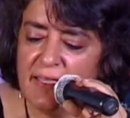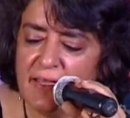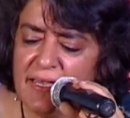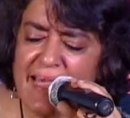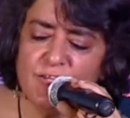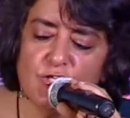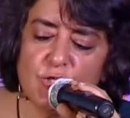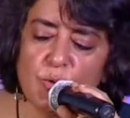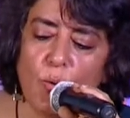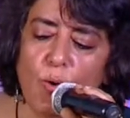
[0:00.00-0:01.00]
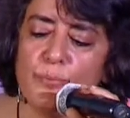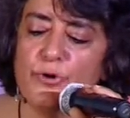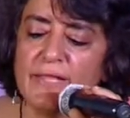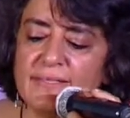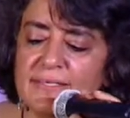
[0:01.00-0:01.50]
Length or
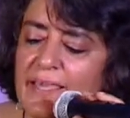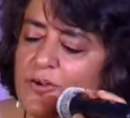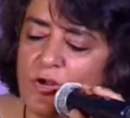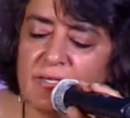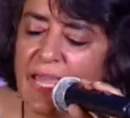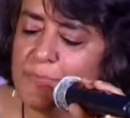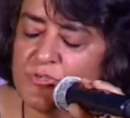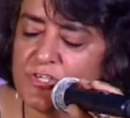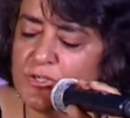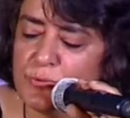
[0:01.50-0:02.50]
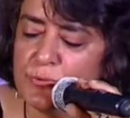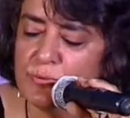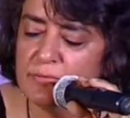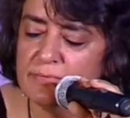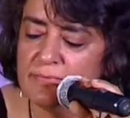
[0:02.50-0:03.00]
breadth cannot capture you.
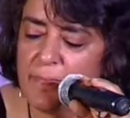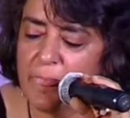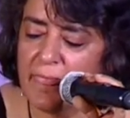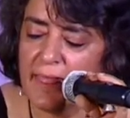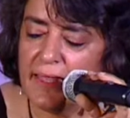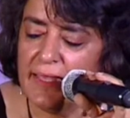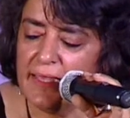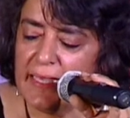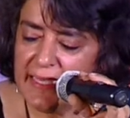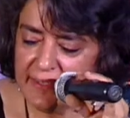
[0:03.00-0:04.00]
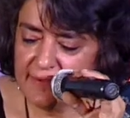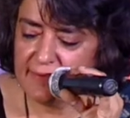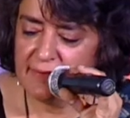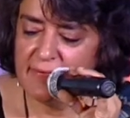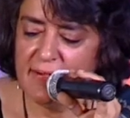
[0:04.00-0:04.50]

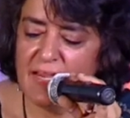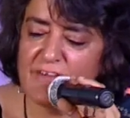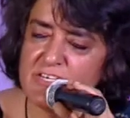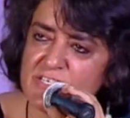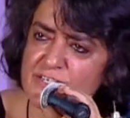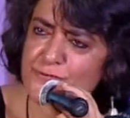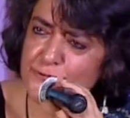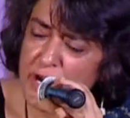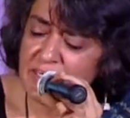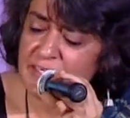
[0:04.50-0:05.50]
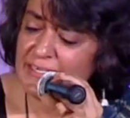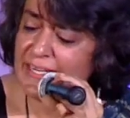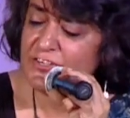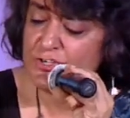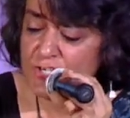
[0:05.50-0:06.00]
Here, lovers fret
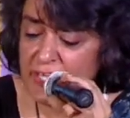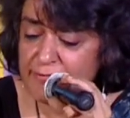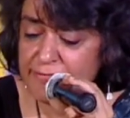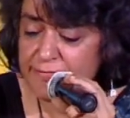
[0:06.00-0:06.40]
and chafe,